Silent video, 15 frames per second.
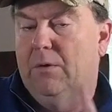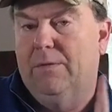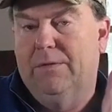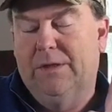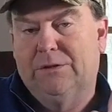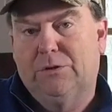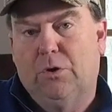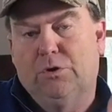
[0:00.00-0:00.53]

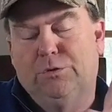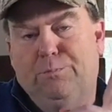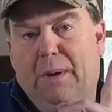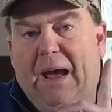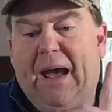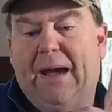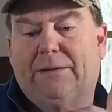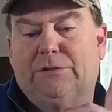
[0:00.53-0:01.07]
this goes
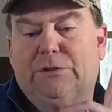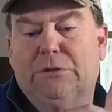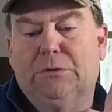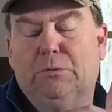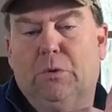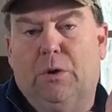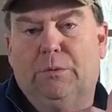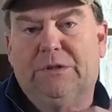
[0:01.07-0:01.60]
back
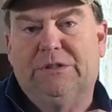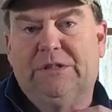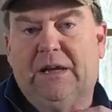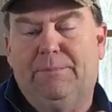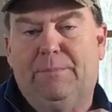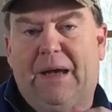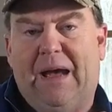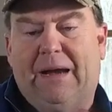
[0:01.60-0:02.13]
to what we
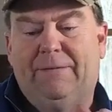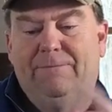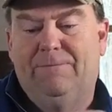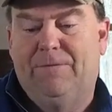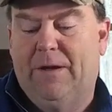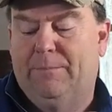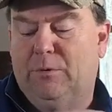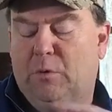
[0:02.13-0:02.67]
said back in
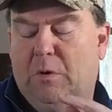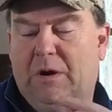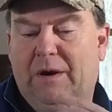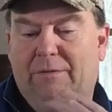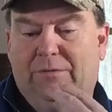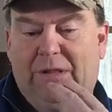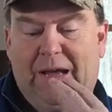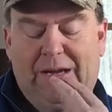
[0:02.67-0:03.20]

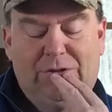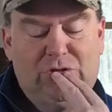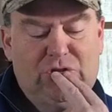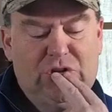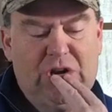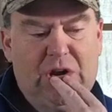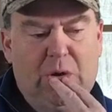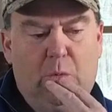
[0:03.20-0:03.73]
February of
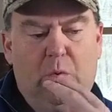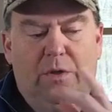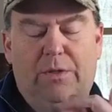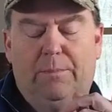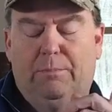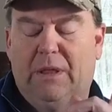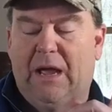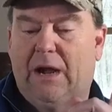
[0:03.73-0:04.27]
last year, where
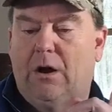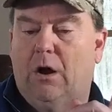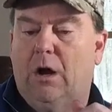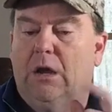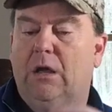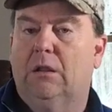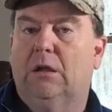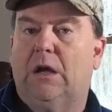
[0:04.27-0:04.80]
the Black
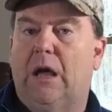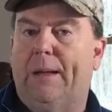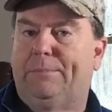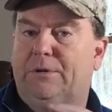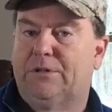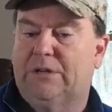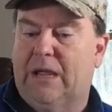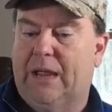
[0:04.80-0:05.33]
Hawk
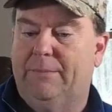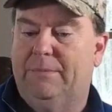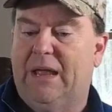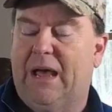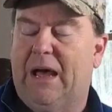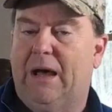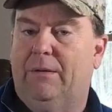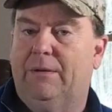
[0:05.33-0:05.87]
helicopters came
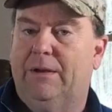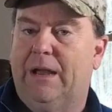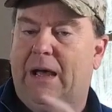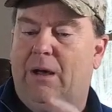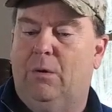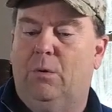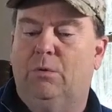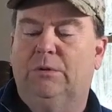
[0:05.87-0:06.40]
down.
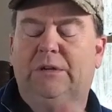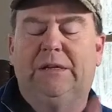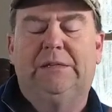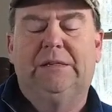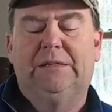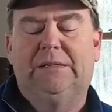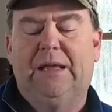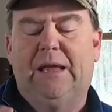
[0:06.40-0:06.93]
Not only
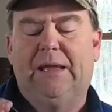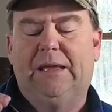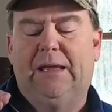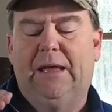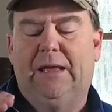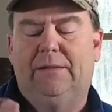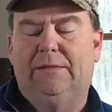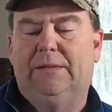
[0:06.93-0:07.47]
did they
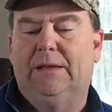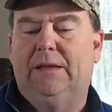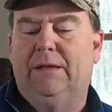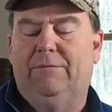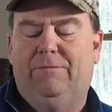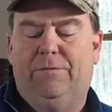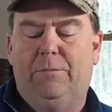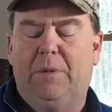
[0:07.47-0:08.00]
get the
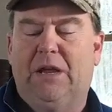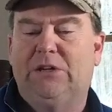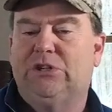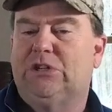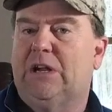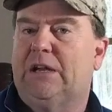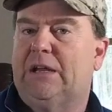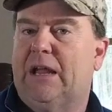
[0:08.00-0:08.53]

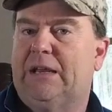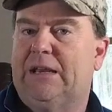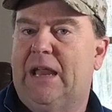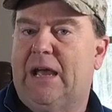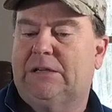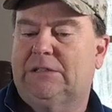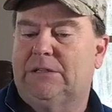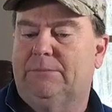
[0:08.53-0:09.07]
information on
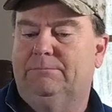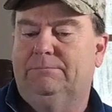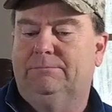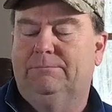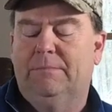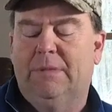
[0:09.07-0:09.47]
NXIVM